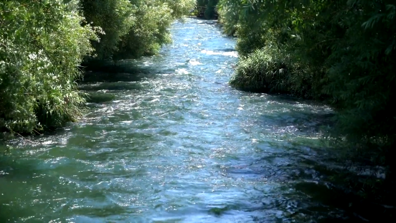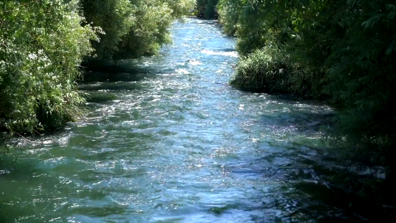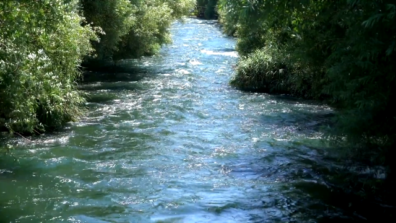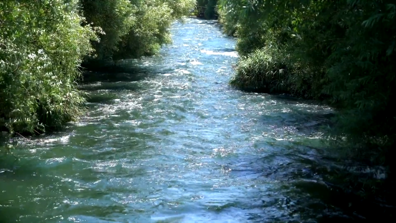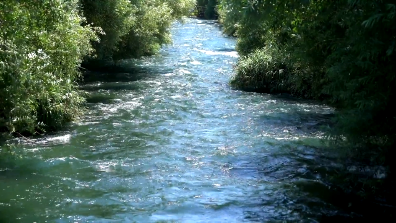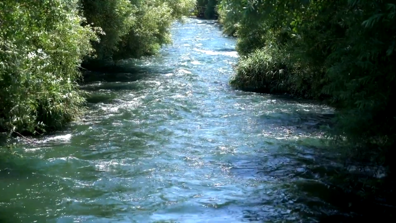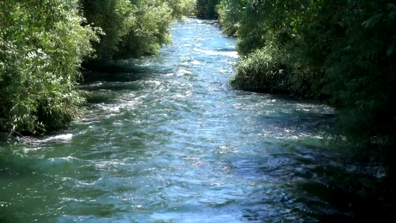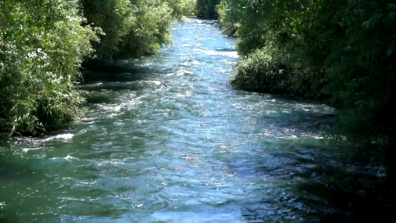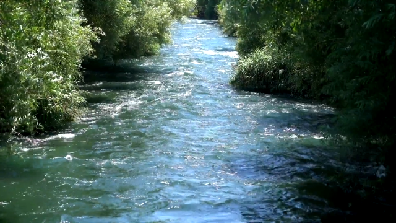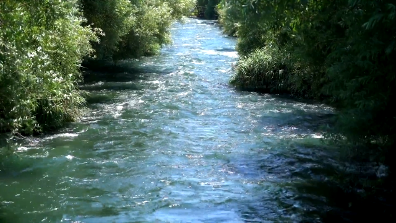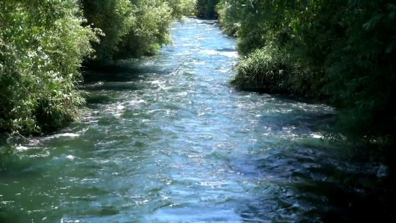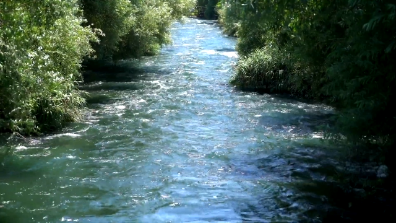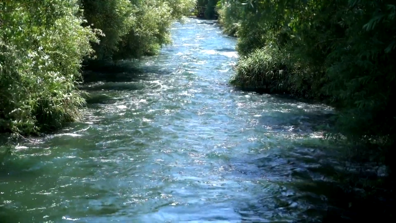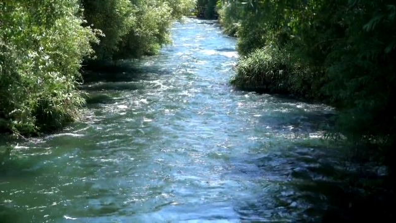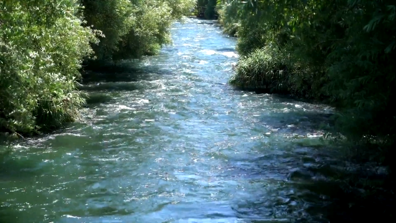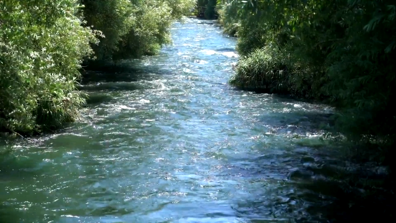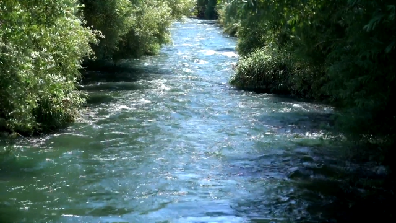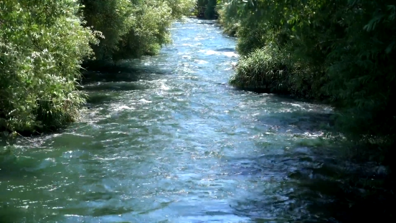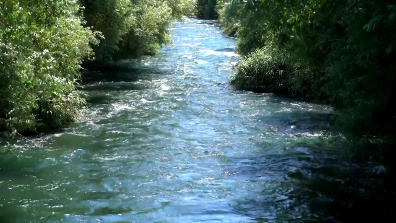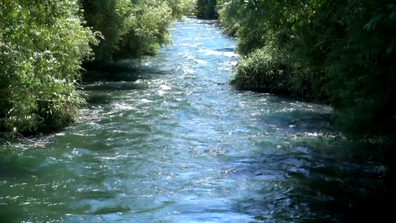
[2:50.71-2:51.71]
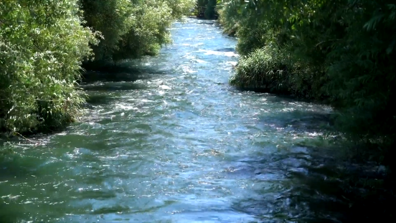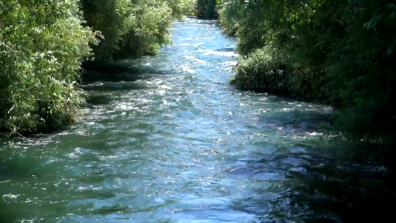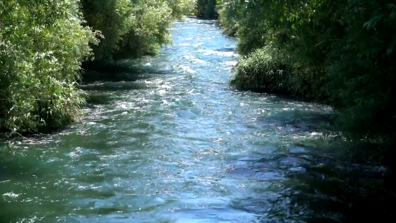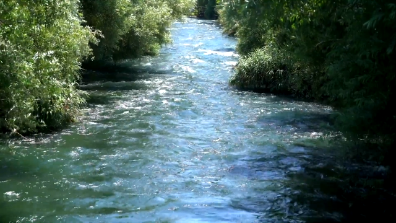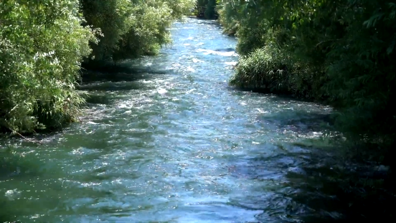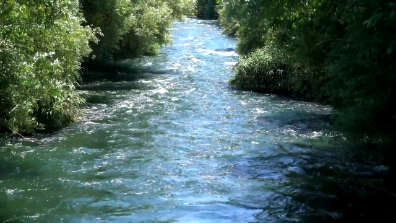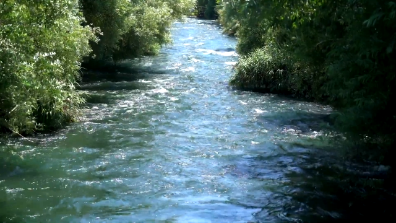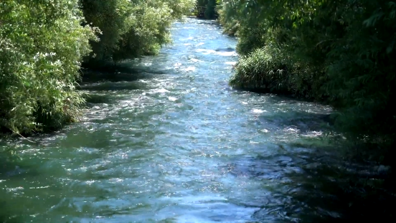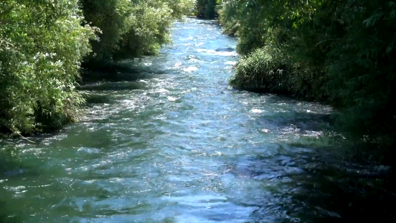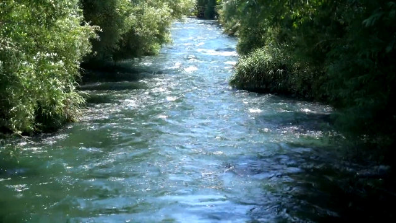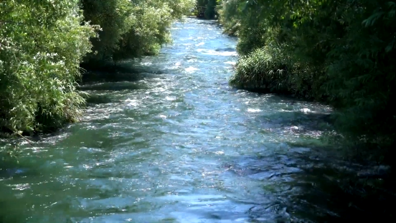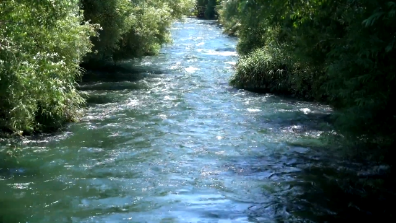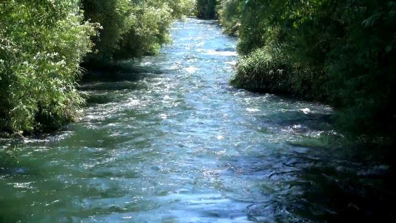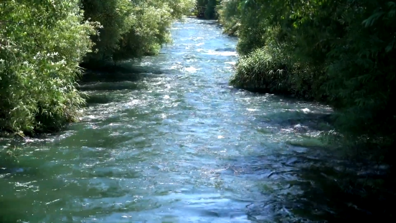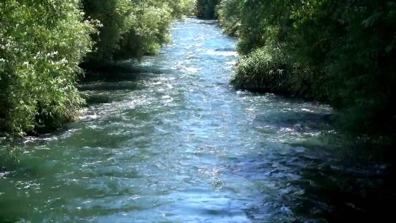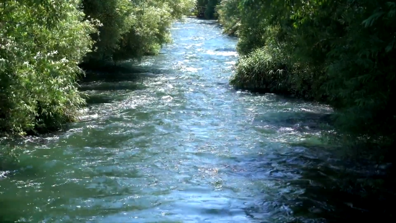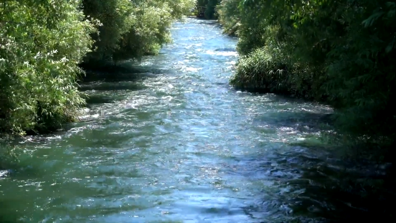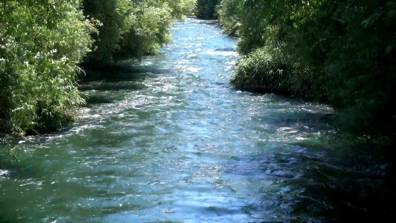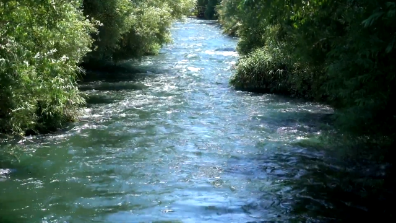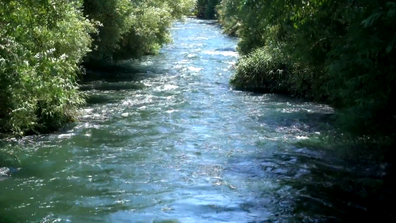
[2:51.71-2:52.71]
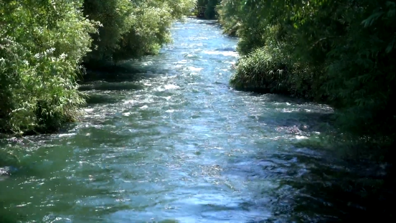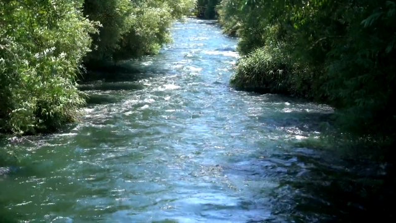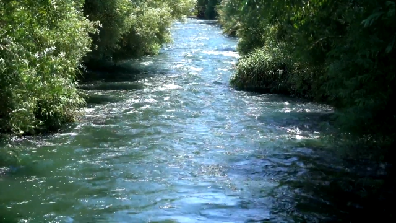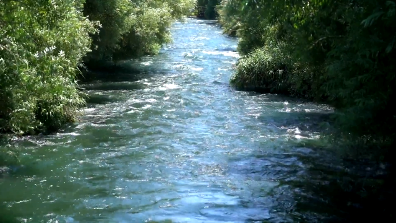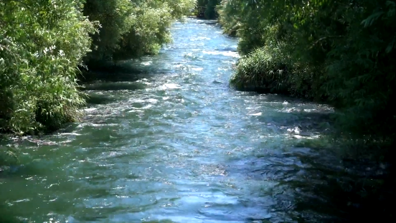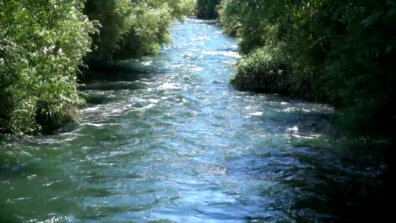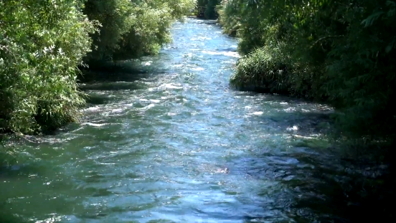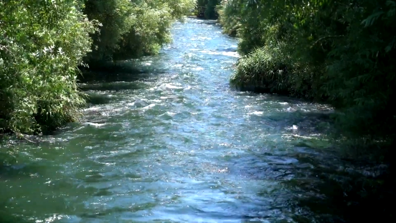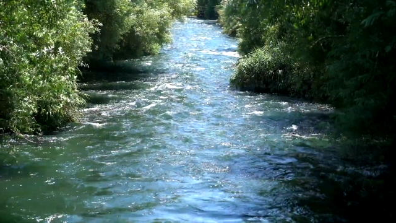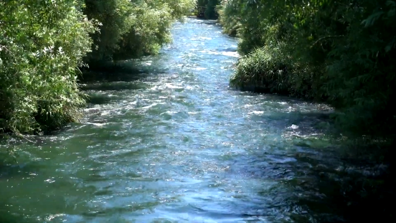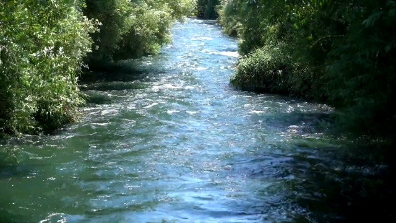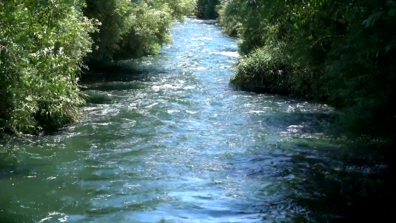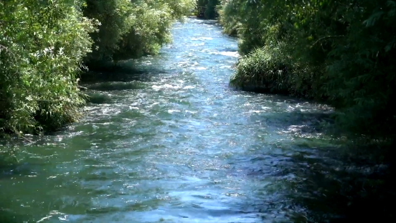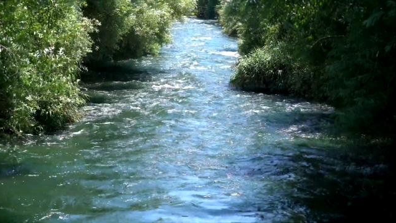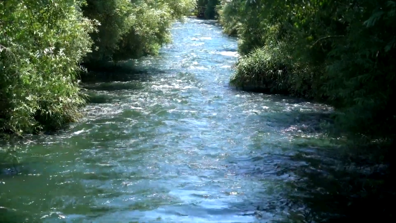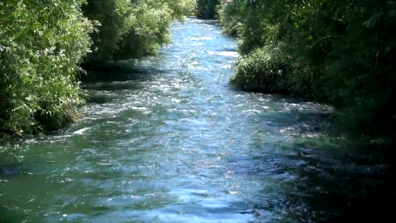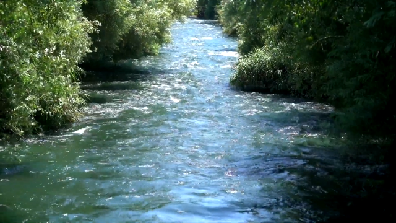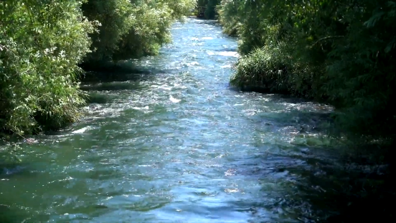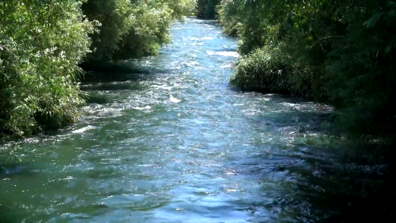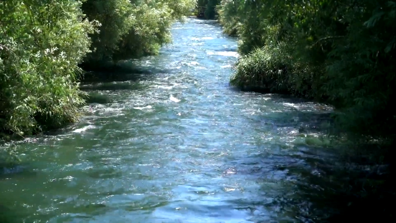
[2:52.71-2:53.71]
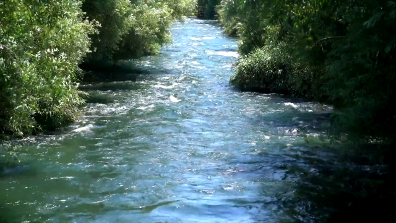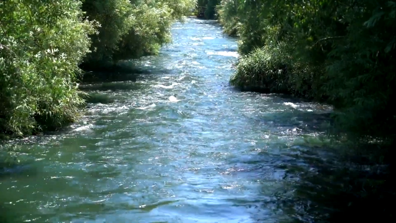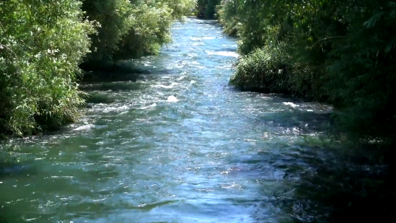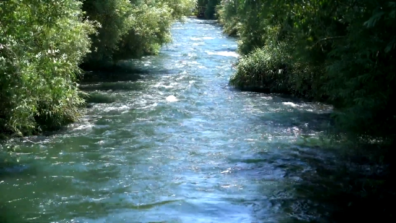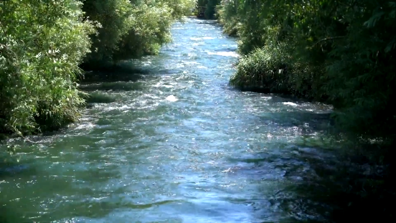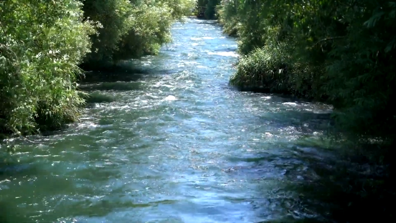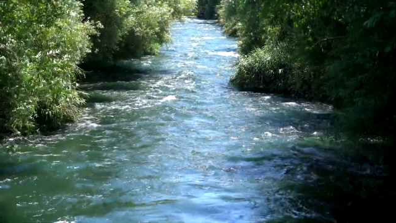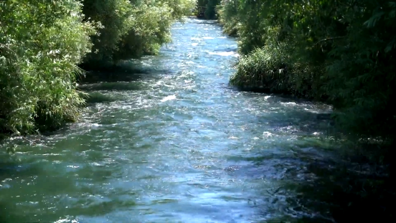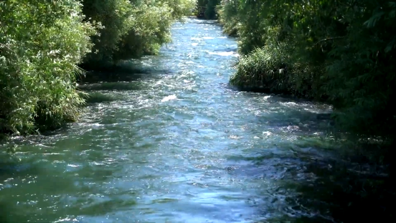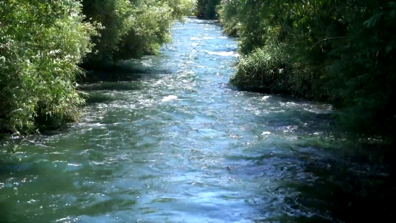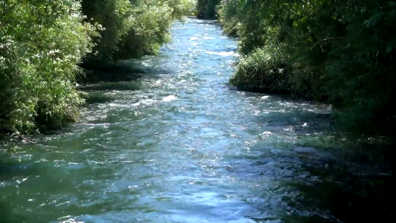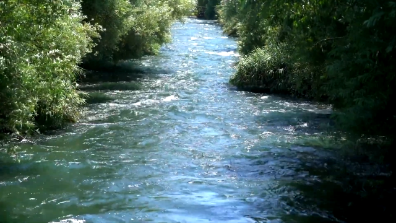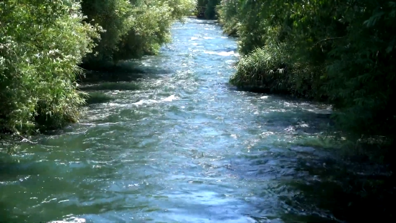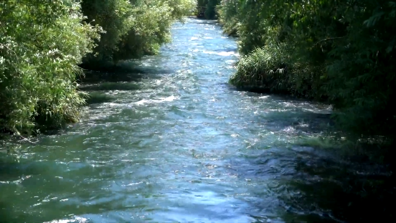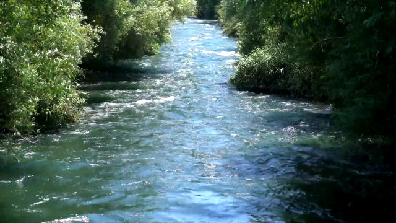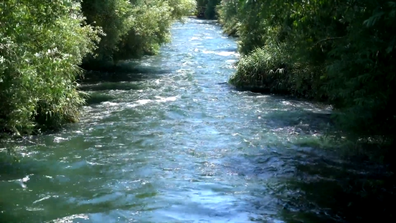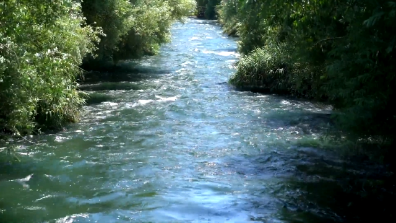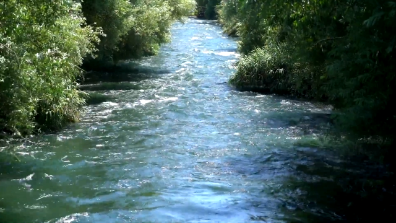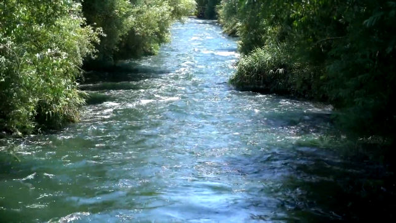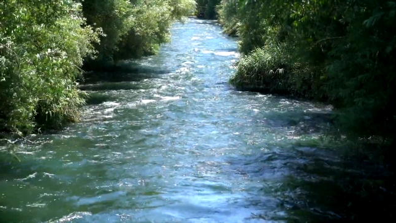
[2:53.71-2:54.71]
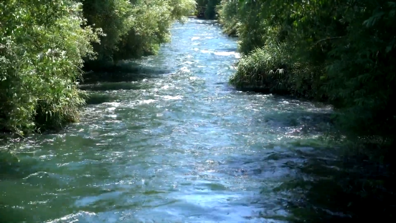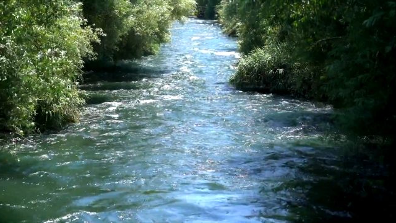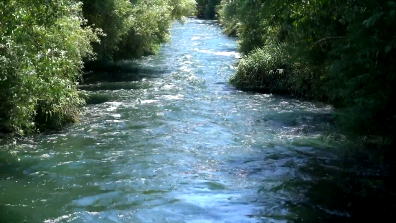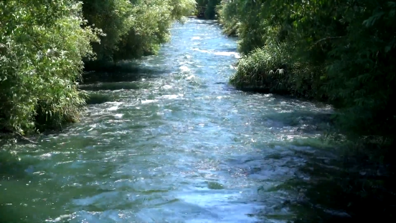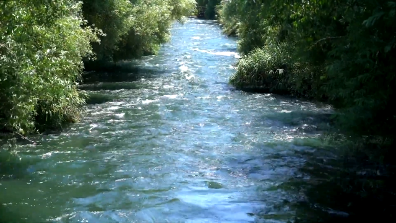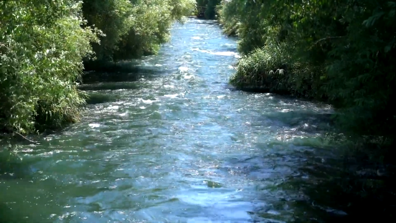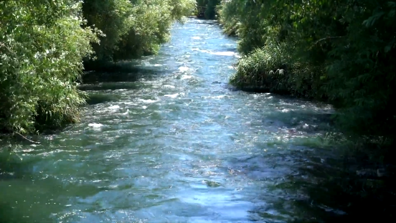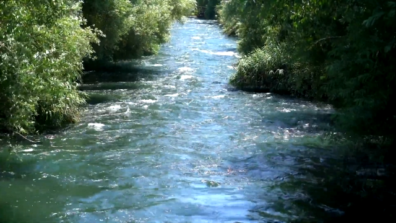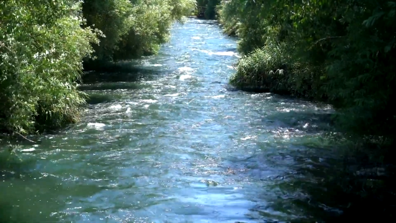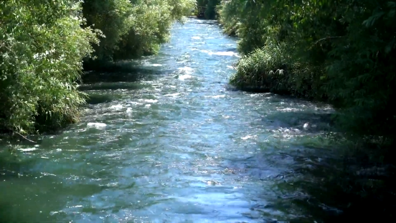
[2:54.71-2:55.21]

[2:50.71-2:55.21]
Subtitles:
(no speaker visible)